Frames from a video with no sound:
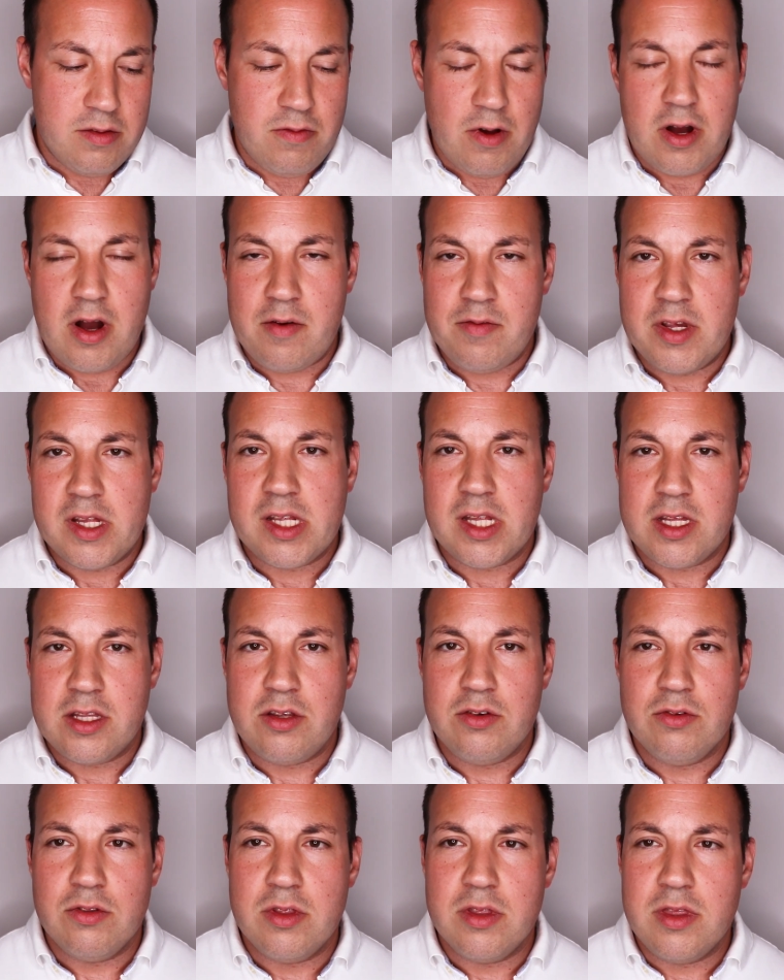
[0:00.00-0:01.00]
obviously
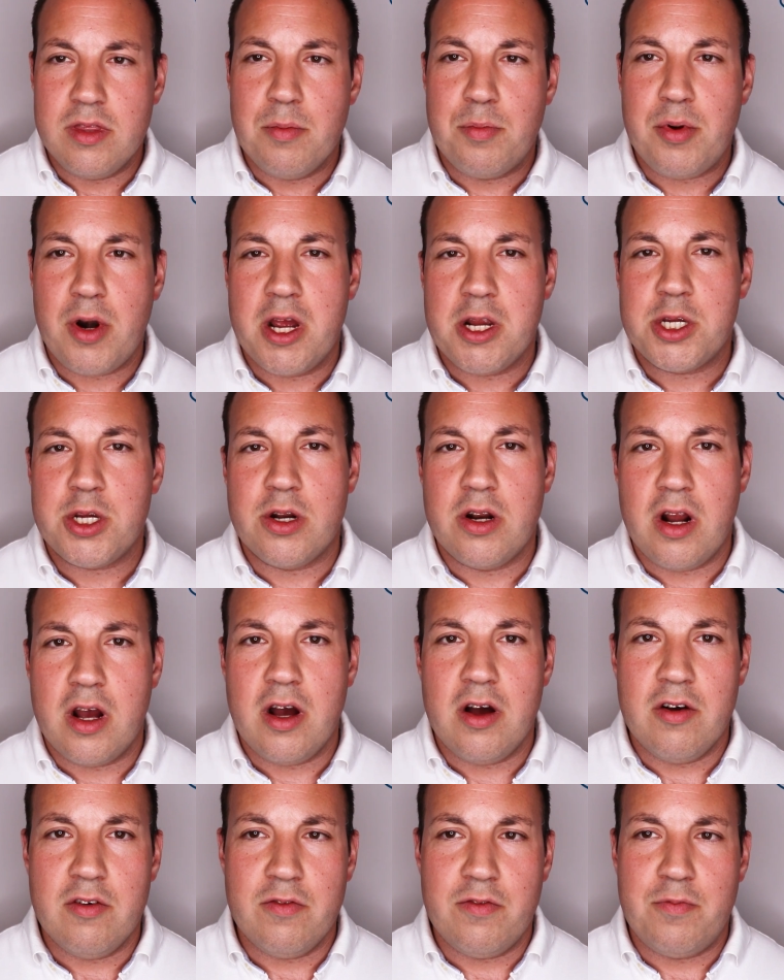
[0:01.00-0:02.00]
to the pressure
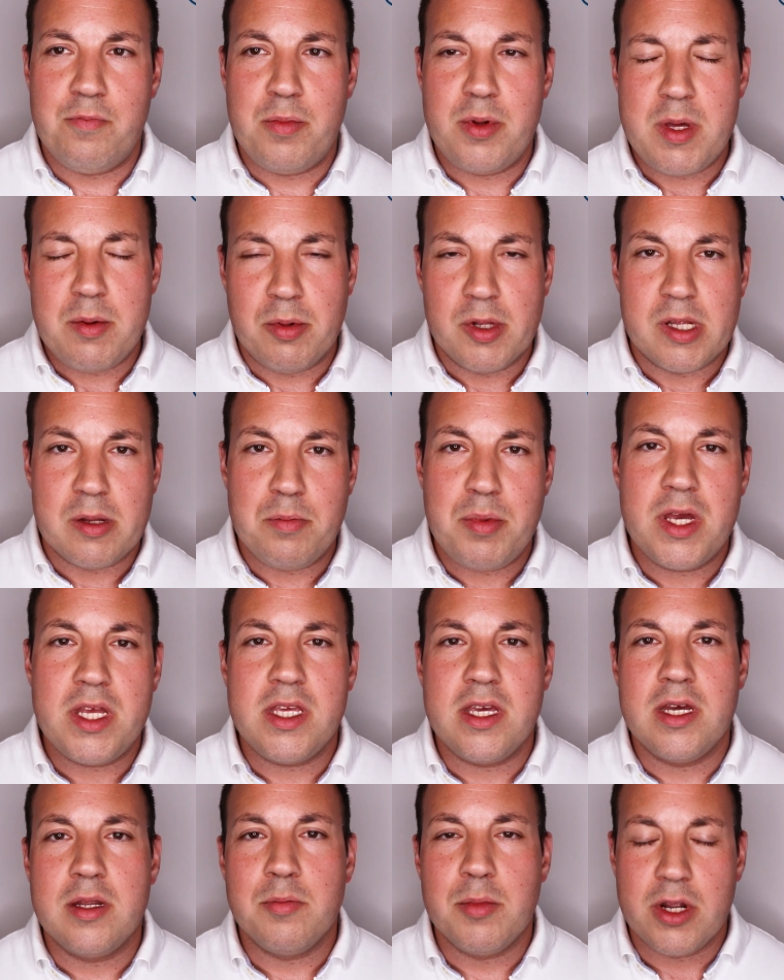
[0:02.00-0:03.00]
of people's
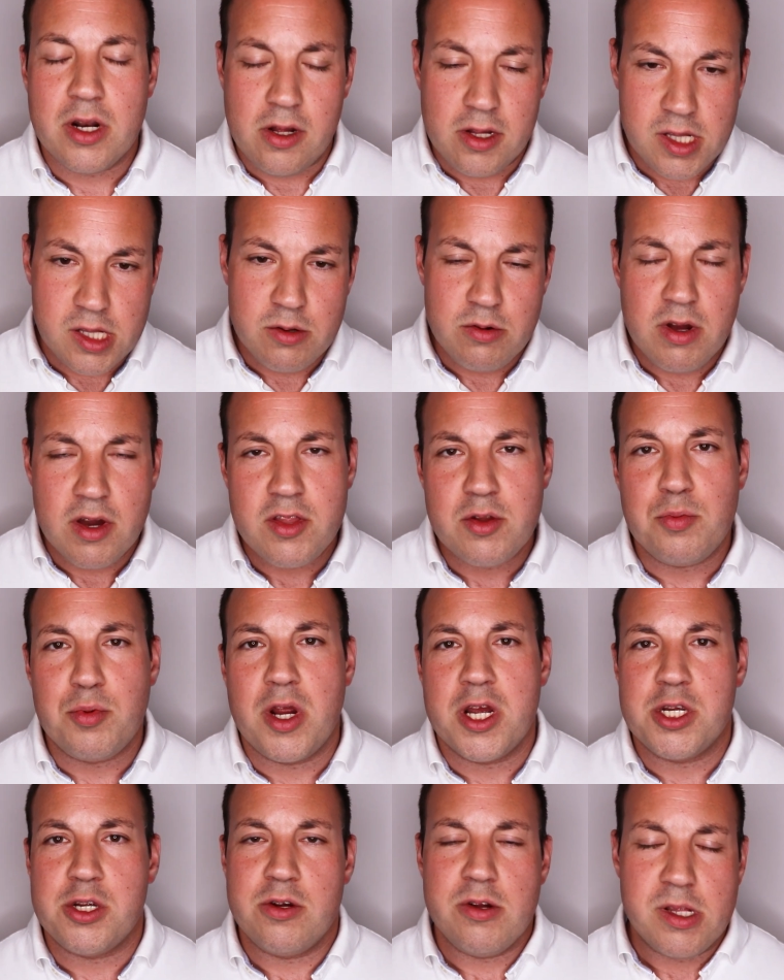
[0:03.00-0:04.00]
opinion, but also to other
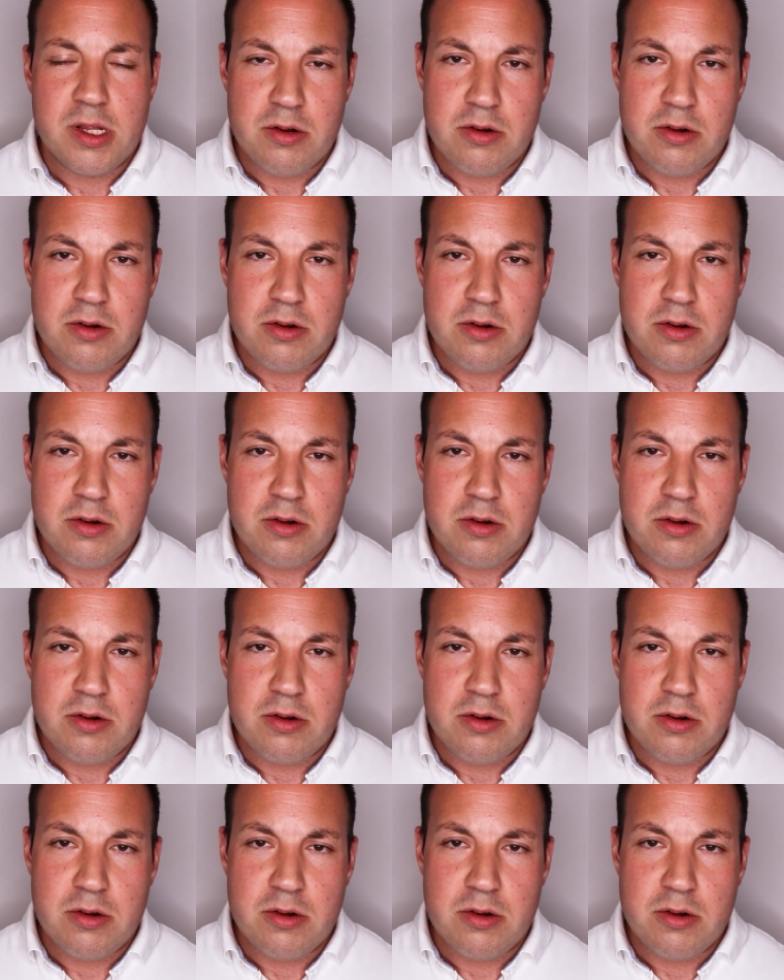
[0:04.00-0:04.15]
pressures.